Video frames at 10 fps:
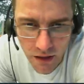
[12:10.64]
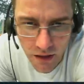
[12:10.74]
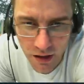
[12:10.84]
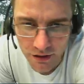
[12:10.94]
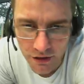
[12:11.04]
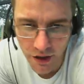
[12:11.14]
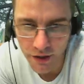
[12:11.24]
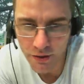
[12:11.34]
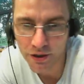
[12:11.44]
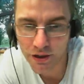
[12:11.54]

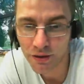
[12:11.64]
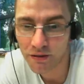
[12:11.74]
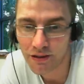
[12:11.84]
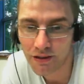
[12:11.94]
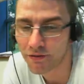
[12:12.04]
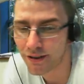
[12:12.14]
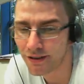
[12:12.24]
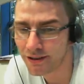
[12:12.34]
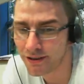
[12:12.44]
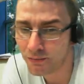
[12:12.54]
Daiu 2, in
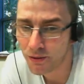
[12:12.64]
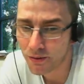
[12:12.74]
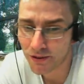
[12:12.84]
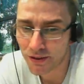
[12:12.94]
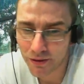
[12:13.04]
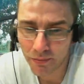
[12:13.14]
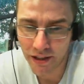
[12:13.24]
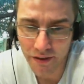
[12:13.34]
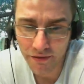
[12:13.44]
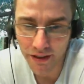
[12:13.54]
regards to will Soul Split
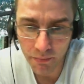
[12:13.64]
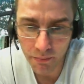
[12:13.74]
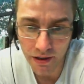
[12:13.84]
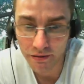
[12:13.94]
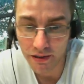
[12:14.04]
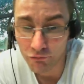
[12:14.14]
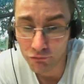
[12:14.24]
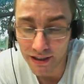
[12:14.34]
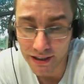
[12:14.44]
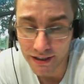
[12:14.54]
ever get buffed, it
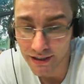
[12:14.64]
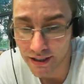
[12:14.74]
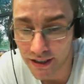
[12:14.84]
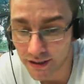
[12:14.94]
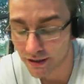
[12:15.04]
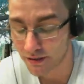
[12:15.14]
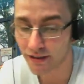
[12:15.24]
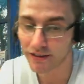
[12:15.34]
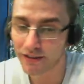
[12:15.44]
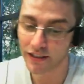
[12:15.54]
really doesn't need to,
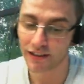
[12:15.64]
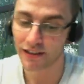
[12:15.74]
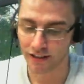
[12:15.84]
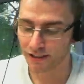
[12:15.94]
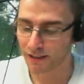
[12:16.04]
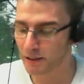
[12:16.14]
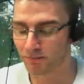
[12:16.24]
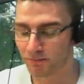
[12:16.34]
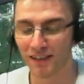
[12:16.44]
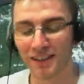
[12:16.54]
honestly. Um,